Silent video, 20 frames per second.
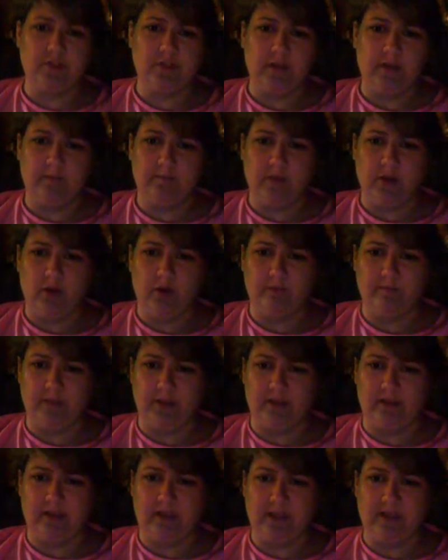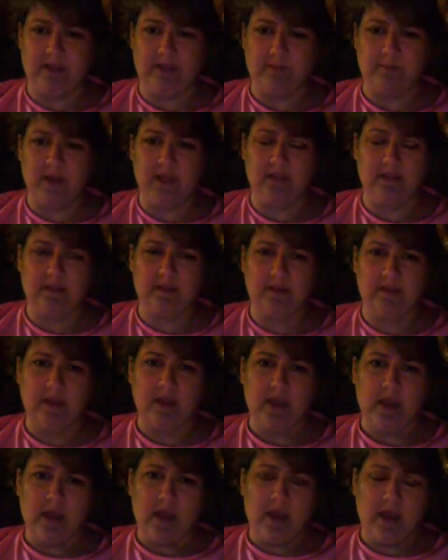Send us any
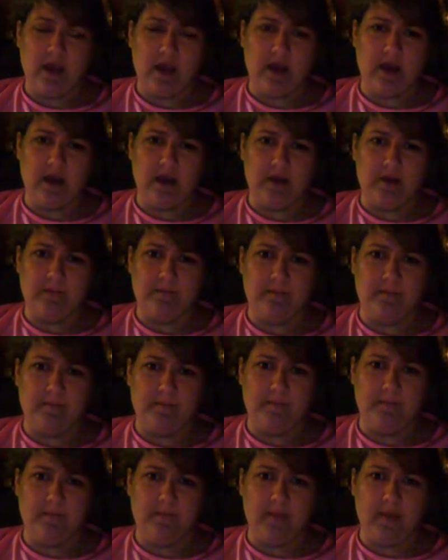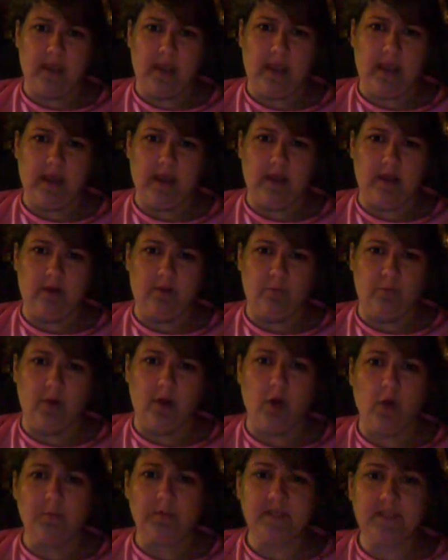questions. We're going to be
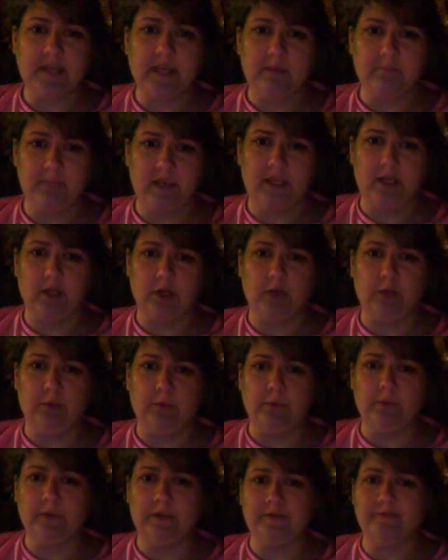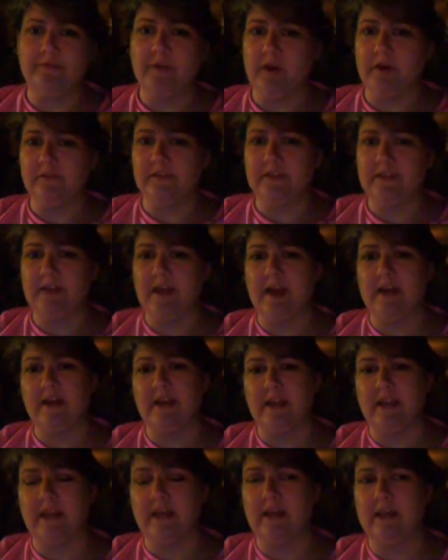having a Ustream hopefully at the end of the
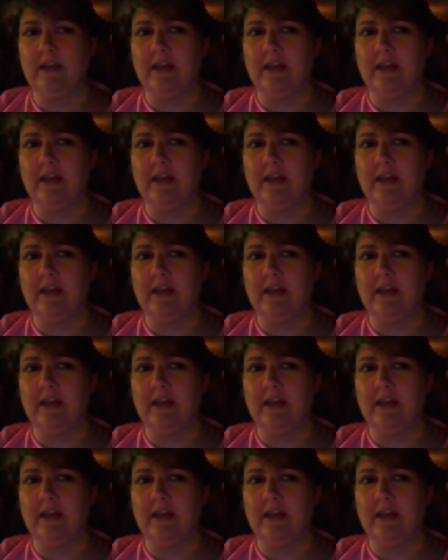month.